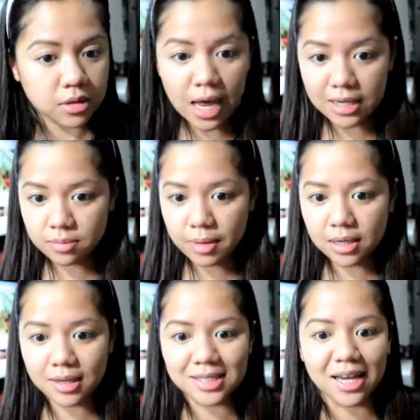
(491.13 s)

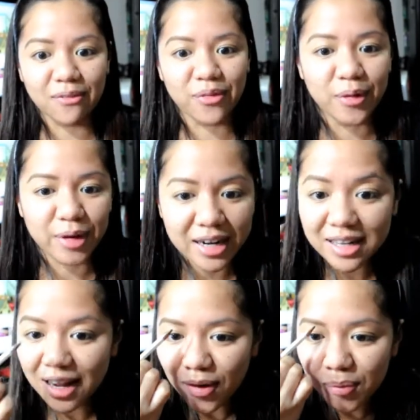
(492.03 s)
Tasmanian devil
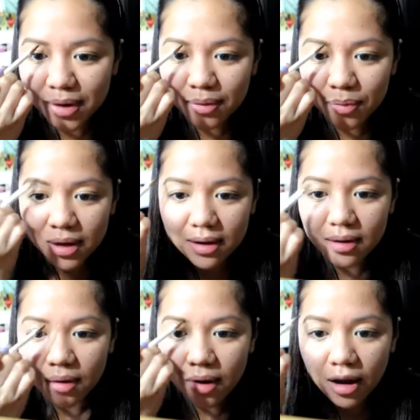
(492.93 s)
right now, but
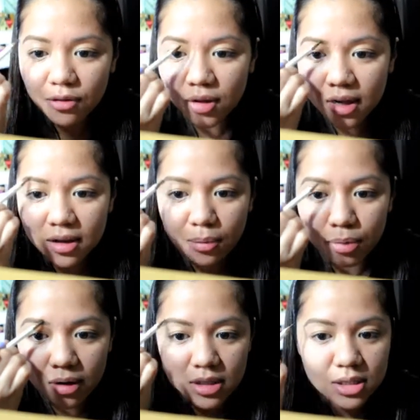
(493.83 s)
when I fill in the
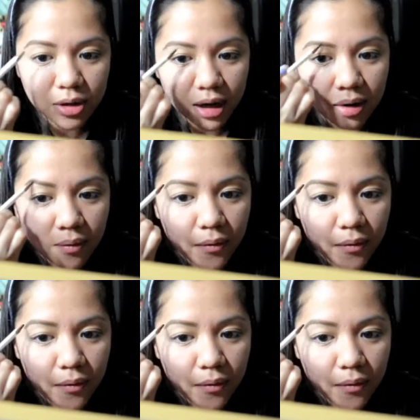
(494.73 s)
brows, so yeah.